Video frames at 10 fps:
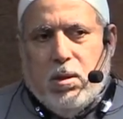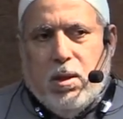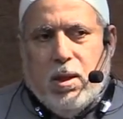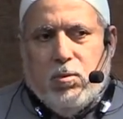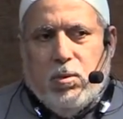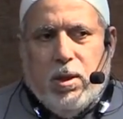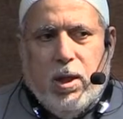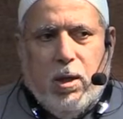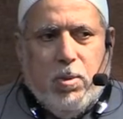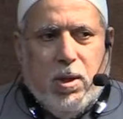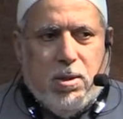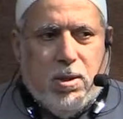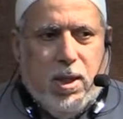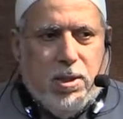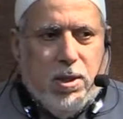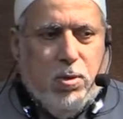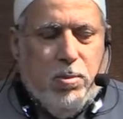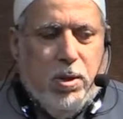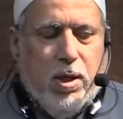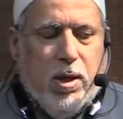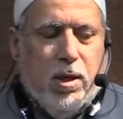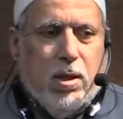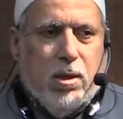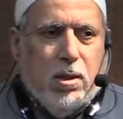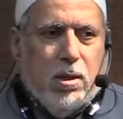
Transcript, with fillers: that would help us as a community